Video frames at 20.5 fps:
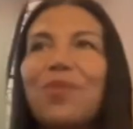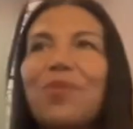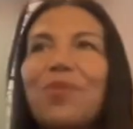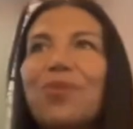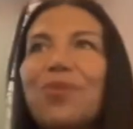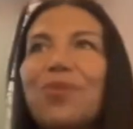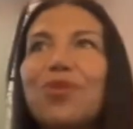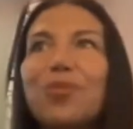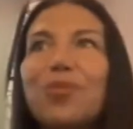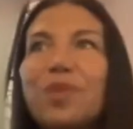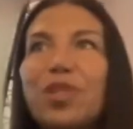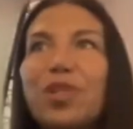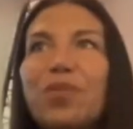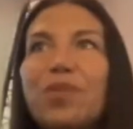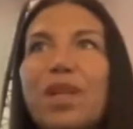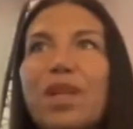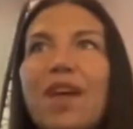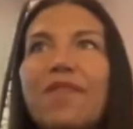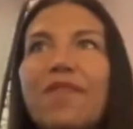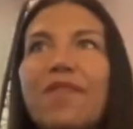groups or
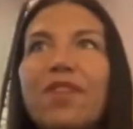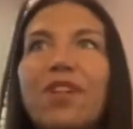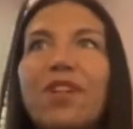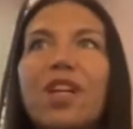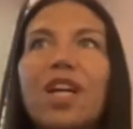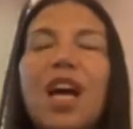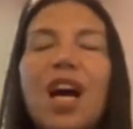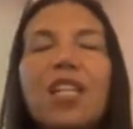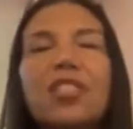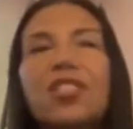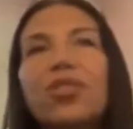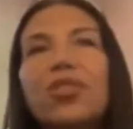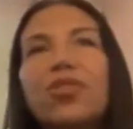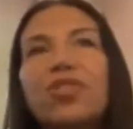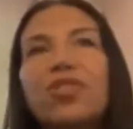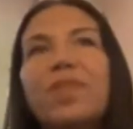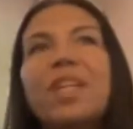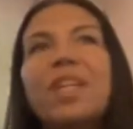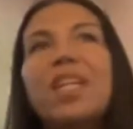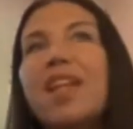whatever on
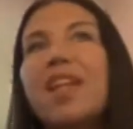social media,